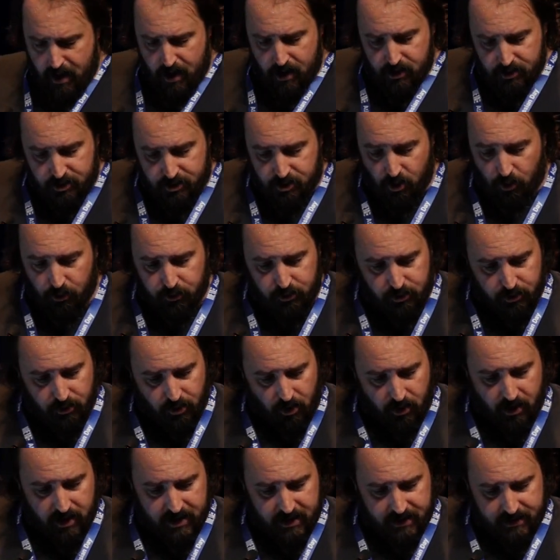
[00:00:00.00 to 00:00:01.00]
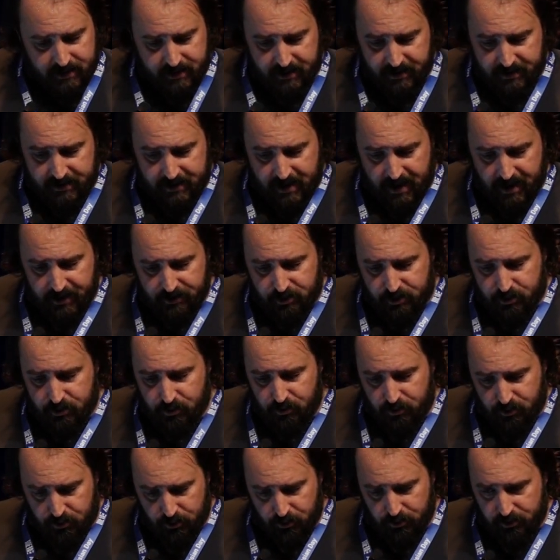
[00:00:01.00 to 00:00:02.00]
So do not hesitate to
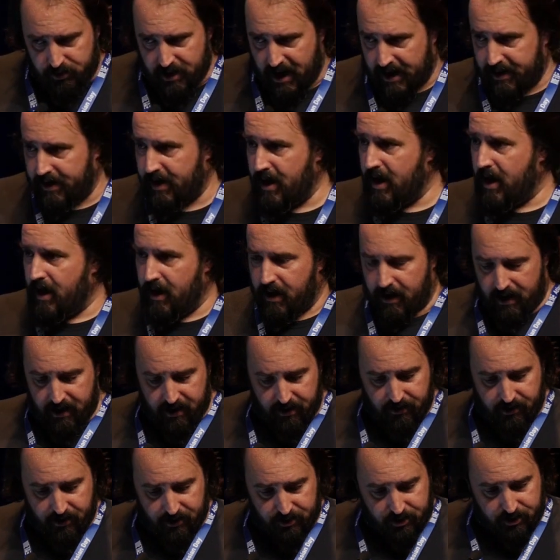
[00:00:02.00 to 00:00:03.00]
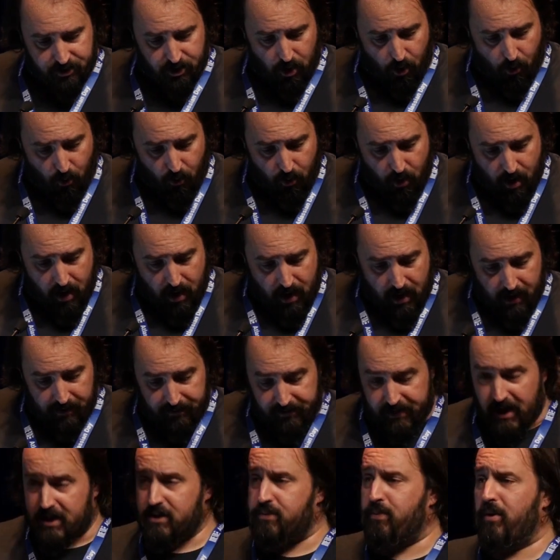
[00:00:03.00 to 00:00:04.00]
do that either. So
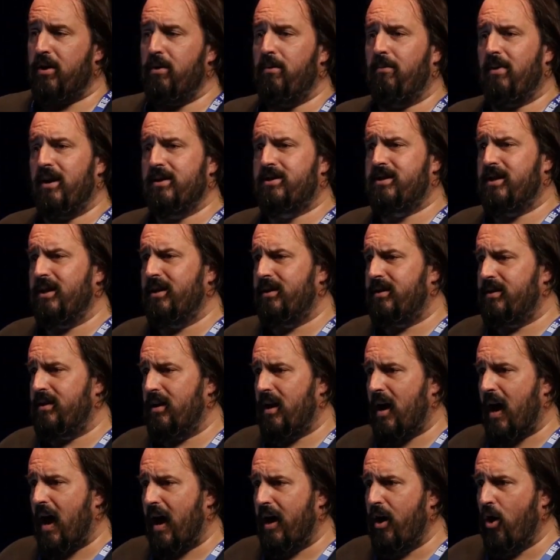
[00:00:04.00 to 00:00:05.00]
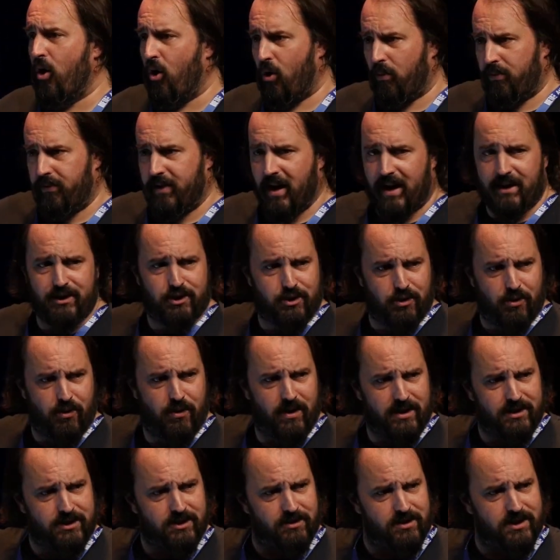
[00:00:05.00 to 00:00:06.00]
that's pretty much it. I hope that you're
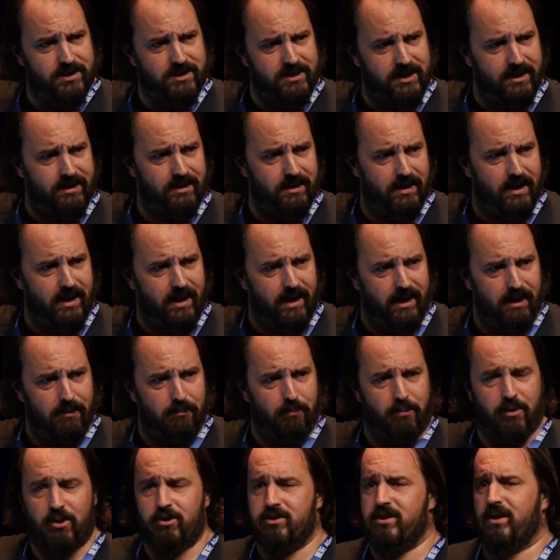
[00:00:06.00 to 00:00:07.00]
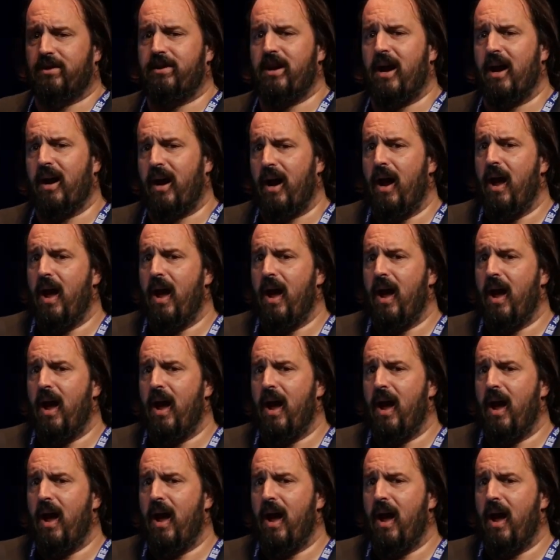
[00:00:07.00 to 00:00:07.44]
interested in Projectrak.